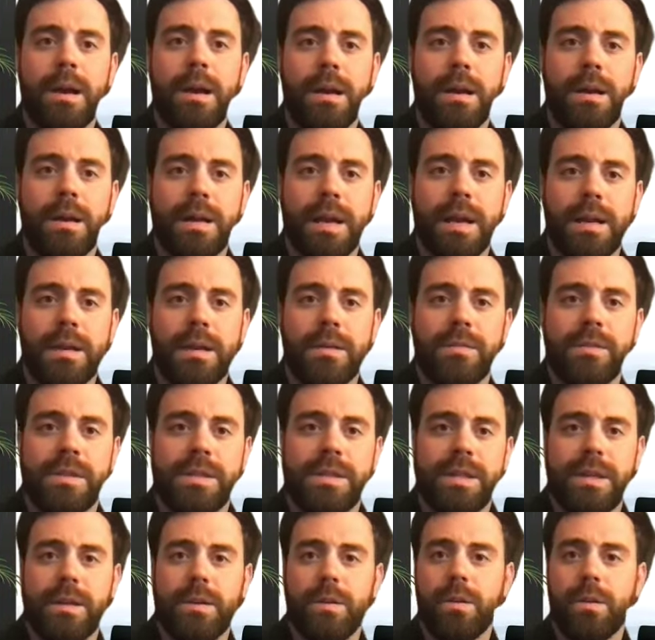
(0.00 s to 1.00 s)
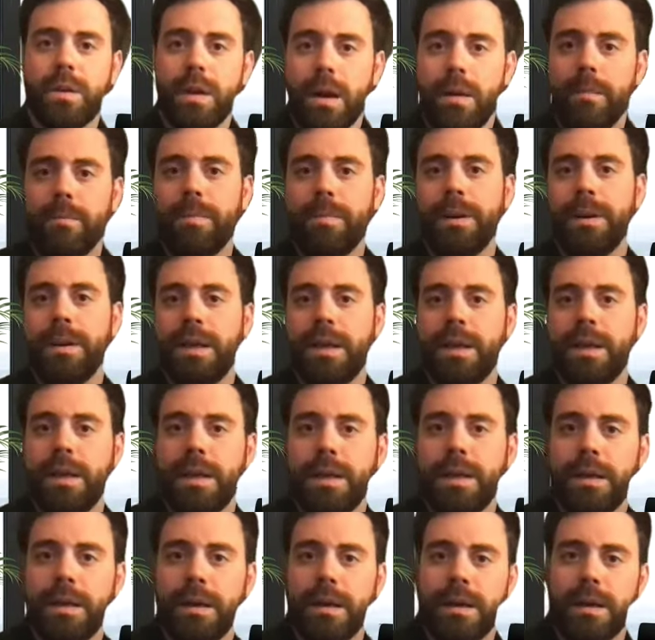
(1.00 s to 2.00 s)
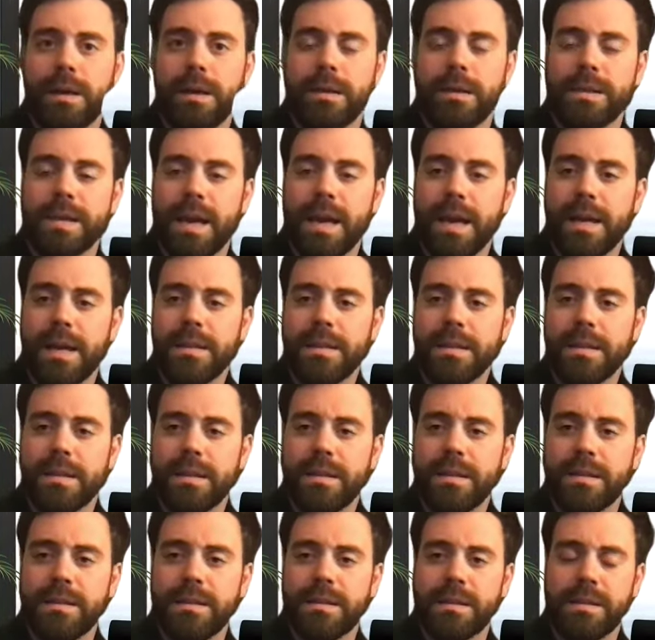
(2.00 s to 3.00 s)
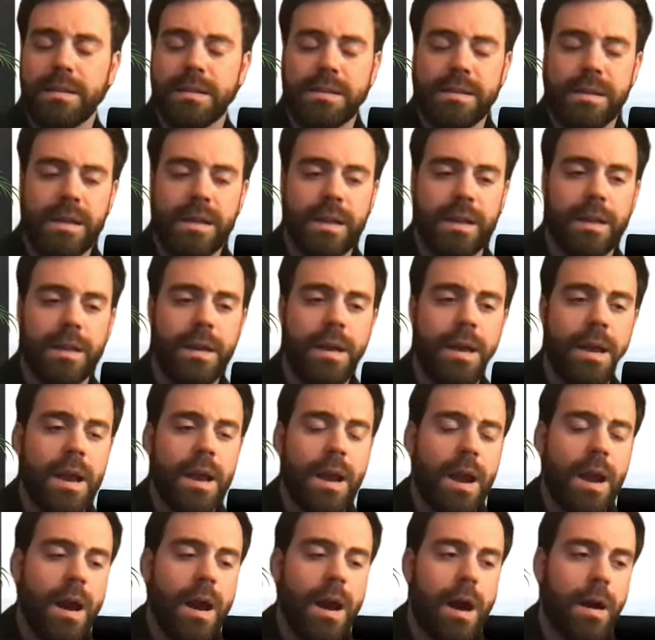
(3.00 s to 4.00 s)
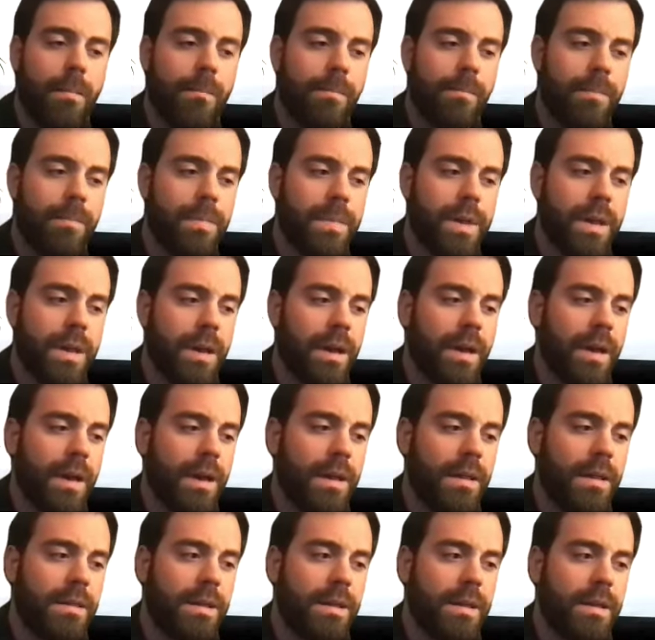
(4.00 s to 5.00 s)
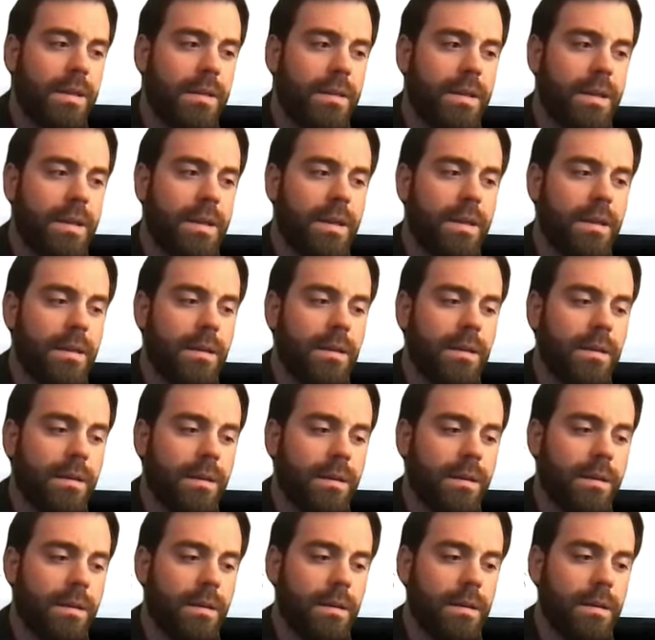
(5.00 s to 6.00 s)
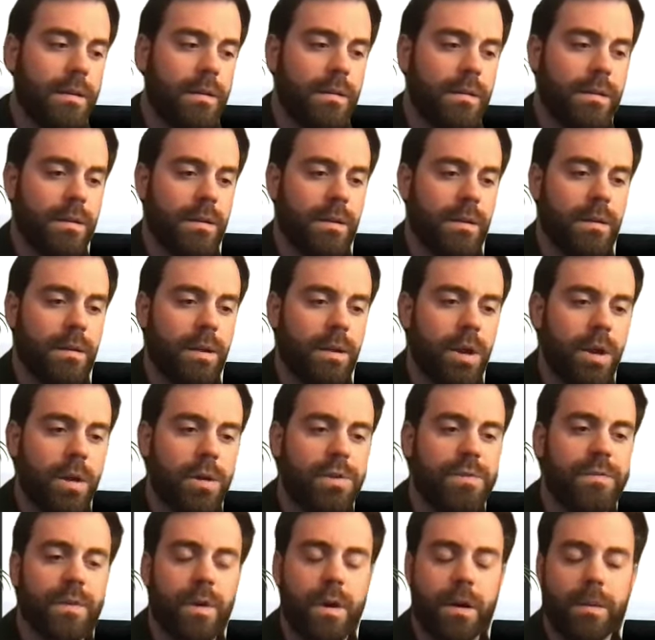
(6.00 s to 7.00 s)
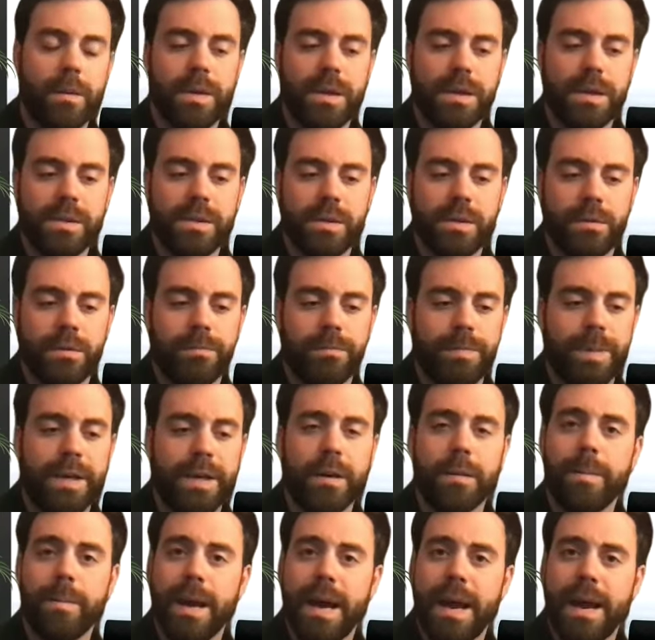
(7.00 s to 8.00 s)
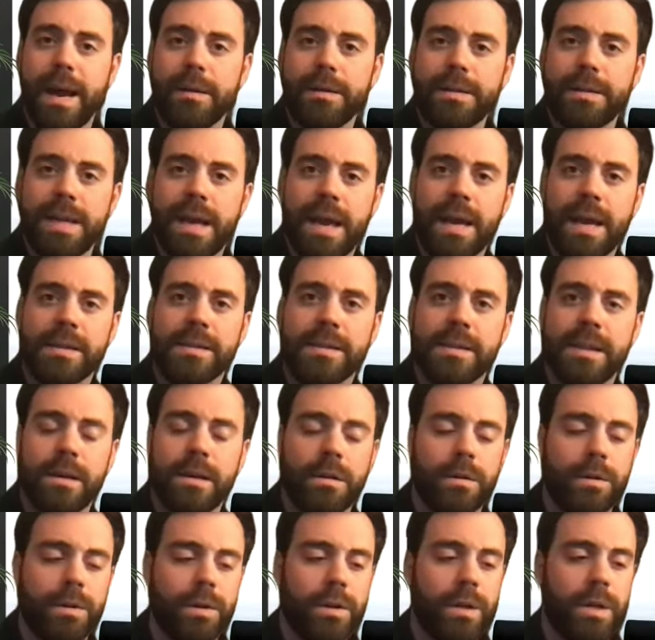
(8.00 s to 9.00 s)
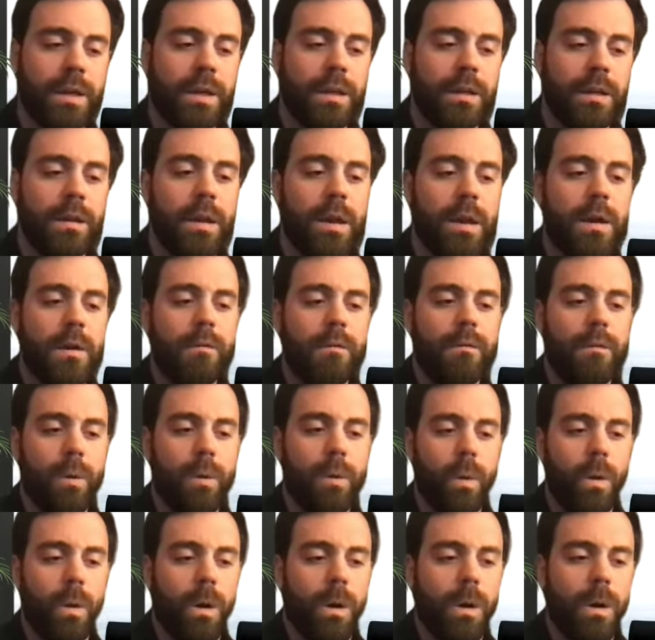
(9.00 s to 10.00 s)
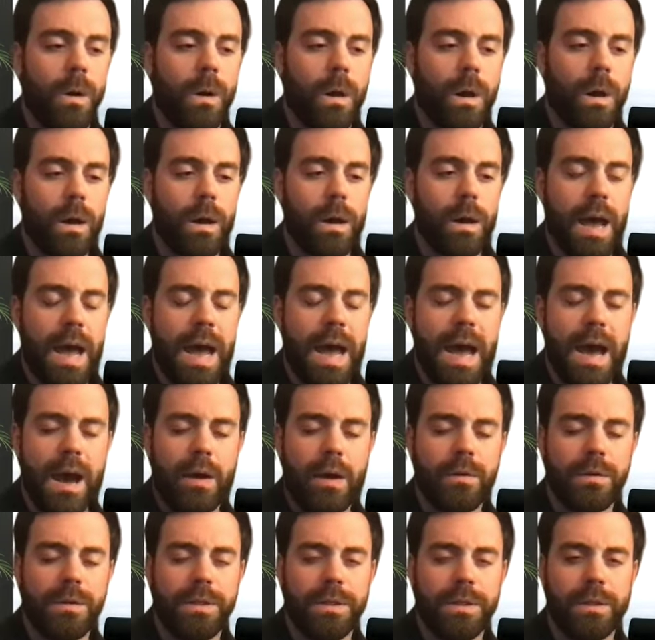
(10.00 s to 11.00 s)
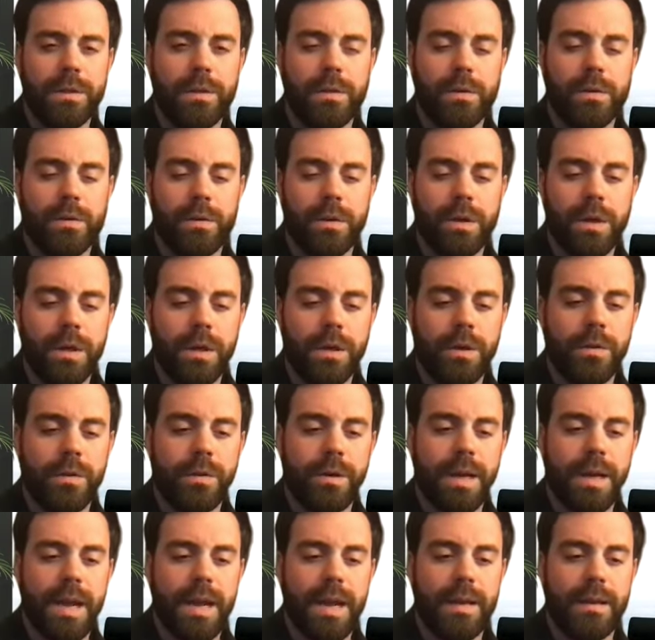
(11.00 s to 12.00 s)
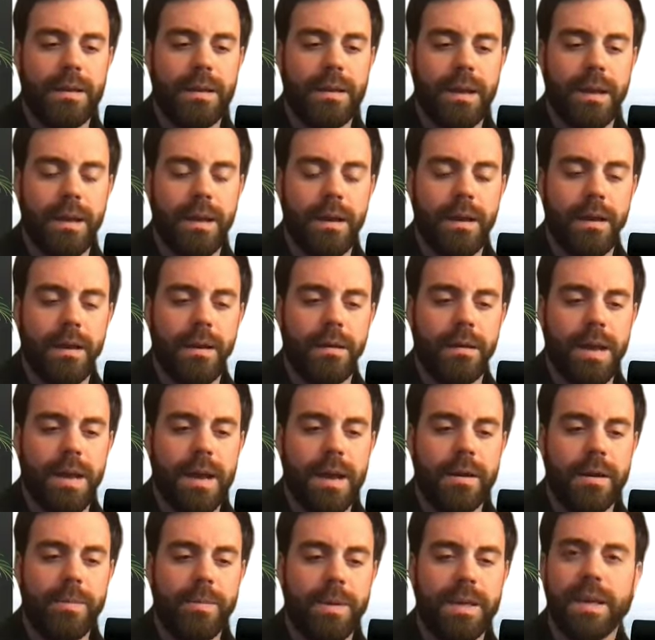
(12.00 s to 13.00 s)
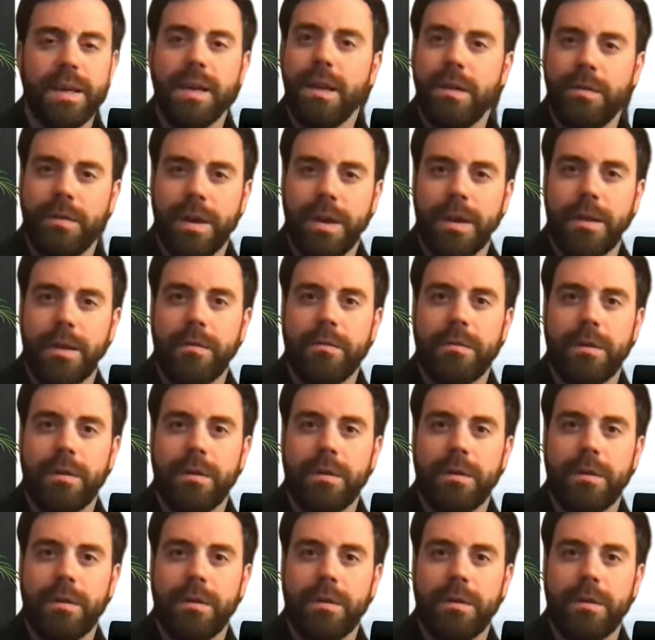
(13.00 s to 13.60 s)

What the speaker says: kind of single company tied to the city. I think that the large pharmas or bigger biotechs that are looking for how to create, how to be innovative,